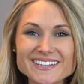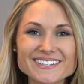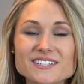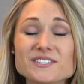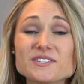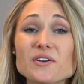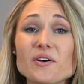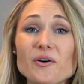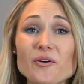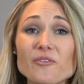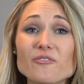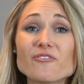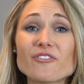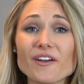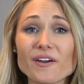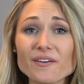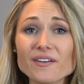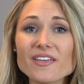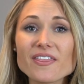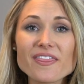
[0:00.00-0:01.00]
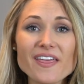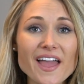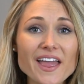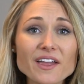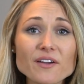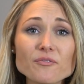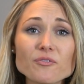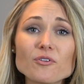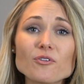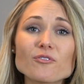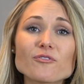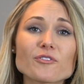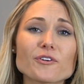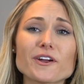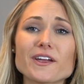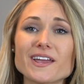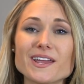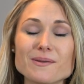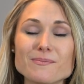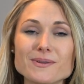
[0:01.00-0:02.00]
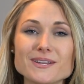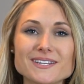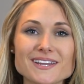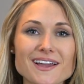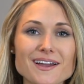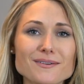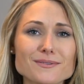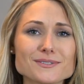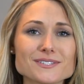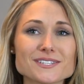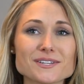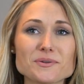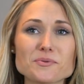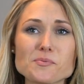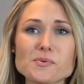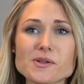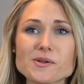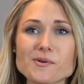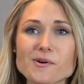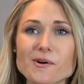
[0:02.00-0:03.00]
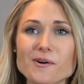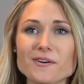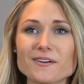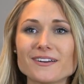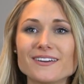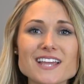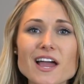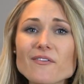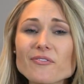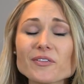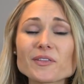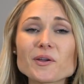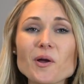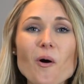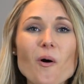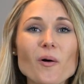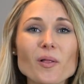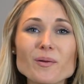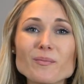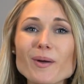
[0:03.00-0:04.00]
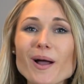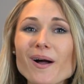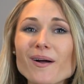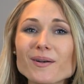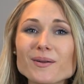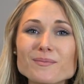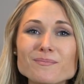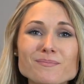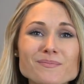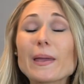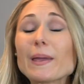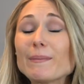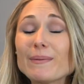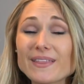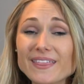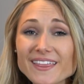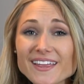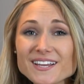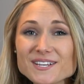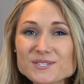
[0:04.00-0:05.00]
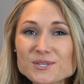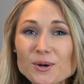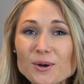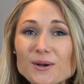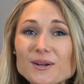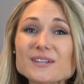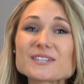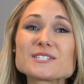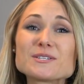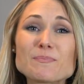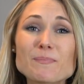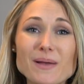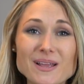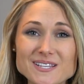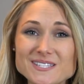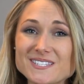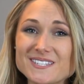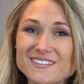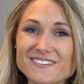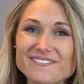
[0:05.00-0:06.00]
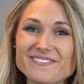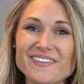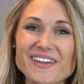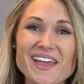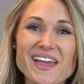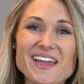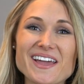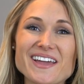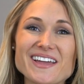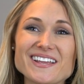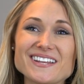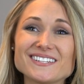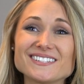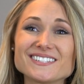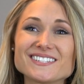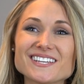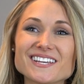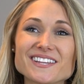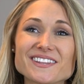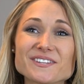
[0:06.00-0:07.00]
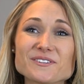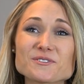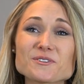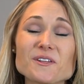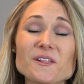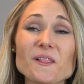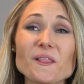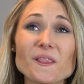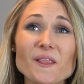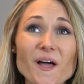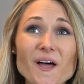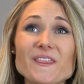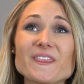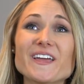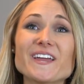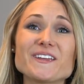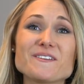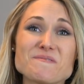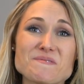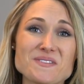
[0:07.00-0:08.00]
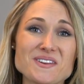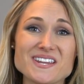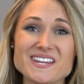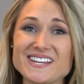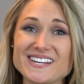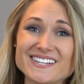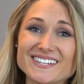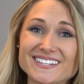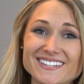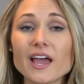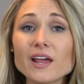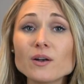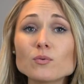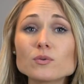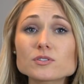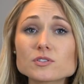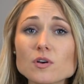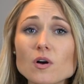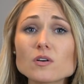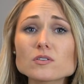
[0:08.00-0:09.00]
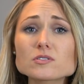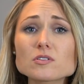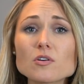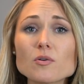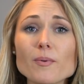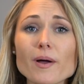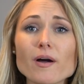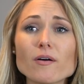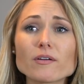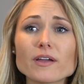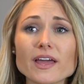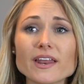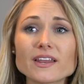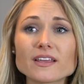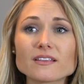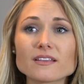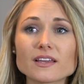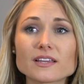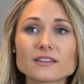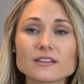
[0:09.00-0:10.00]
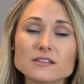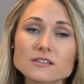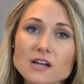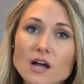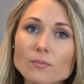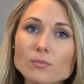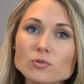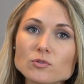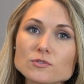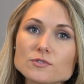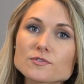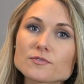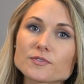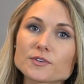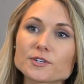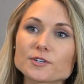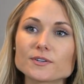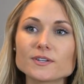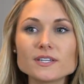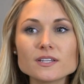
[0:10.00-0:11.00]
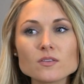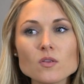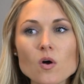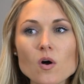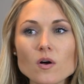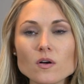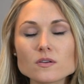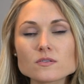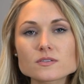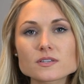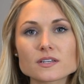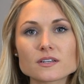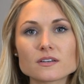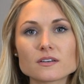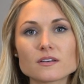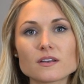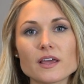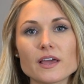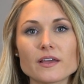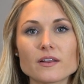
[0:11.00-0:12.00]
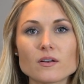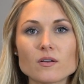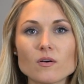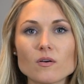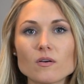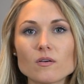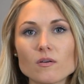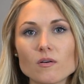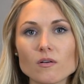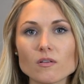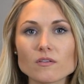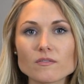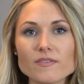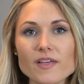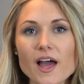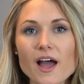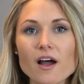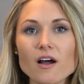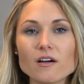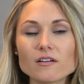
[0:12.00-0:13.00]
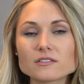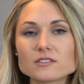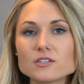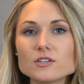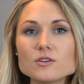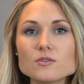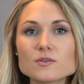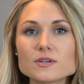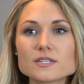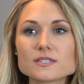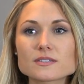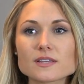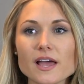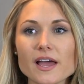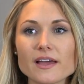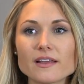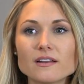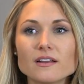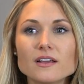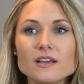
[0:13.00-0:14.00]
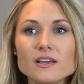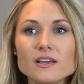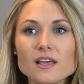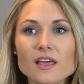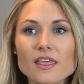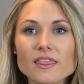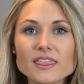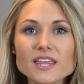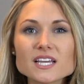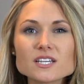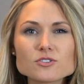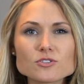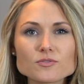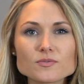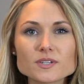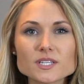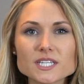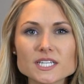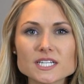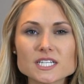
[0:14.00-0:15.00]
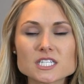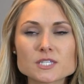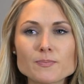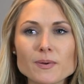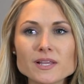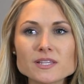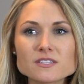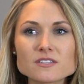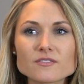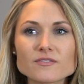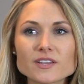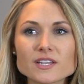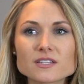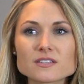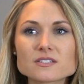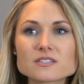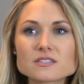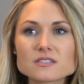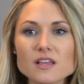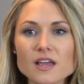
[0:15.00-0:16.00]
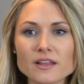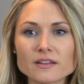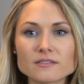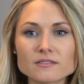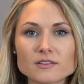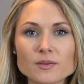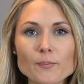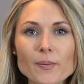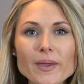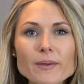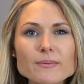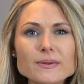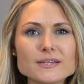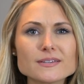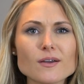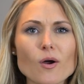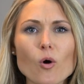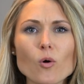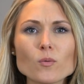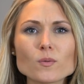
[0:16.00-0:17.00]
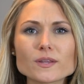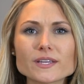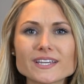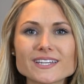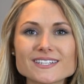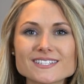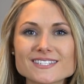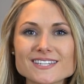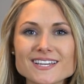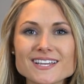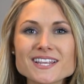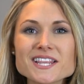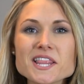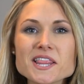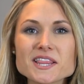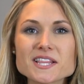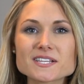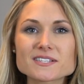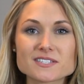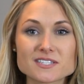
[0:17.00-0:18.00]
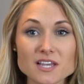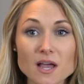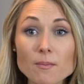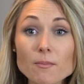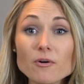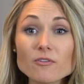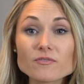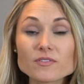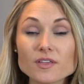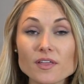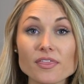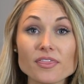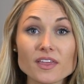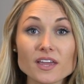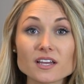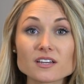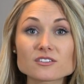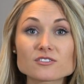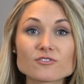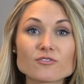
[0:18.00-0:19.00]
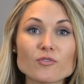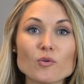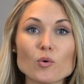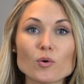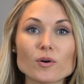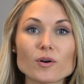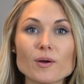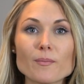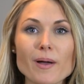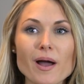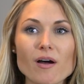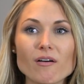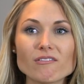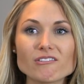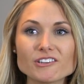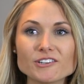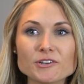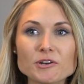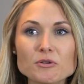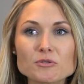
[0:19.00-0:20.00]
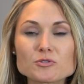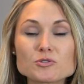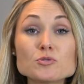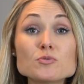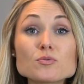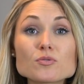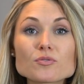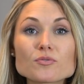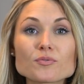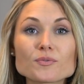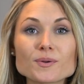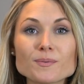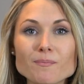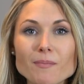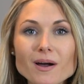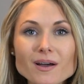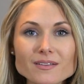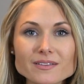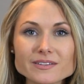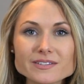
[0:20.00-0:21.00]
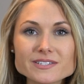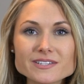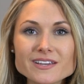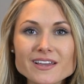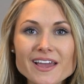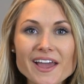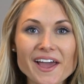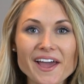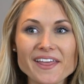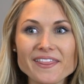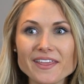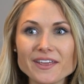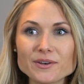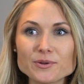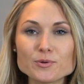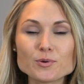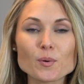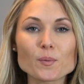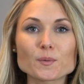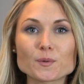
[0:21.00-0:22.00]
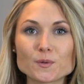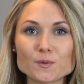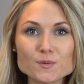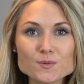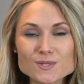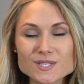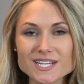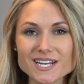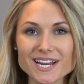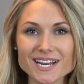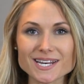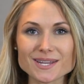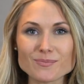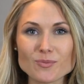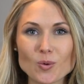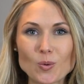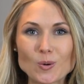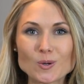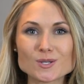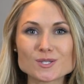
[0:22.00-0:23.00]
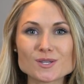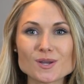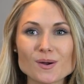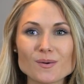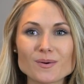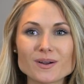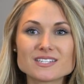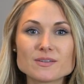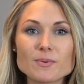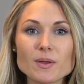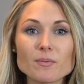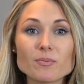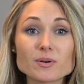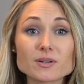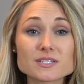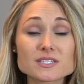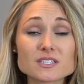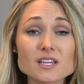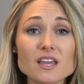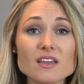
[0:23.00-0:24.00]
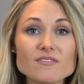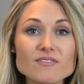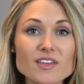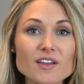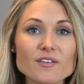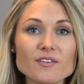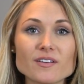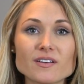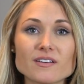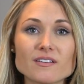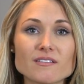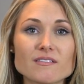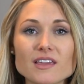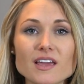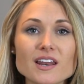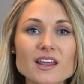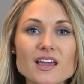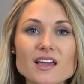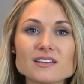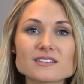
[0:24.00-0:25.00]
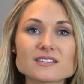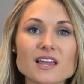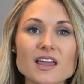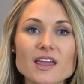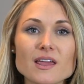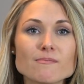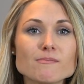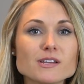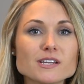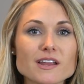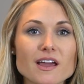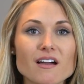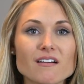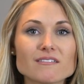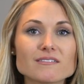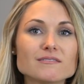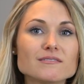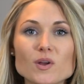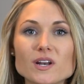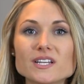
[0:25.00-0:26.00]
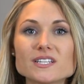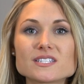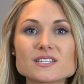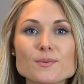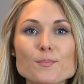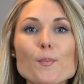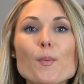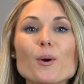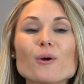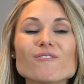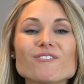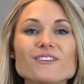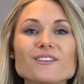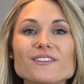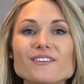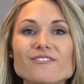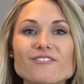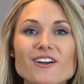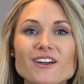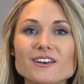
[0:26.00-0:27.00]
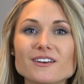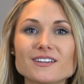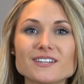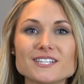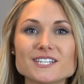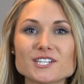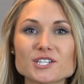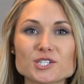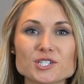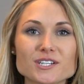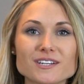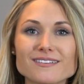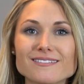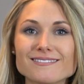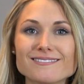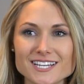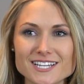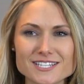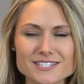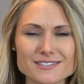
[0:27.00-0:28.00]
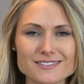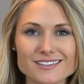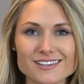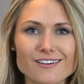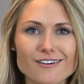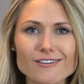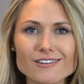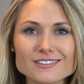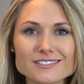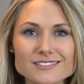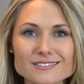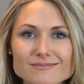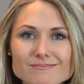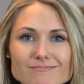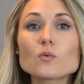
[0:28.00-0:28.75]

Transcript: So very thankful for hand-me-downs, and we are definitely all about them. Baby things are expensive and there's a lot that you need. And what's also about getting like the doubles for your in-laws and all of that too is that things are really expensive, and the baby only is in some of the things for about, you know, 2 to 3 months, and then you don't use it anymore. So to be able to save there and get it as a hand-me-down when it's in perfectly fine condition is awesome.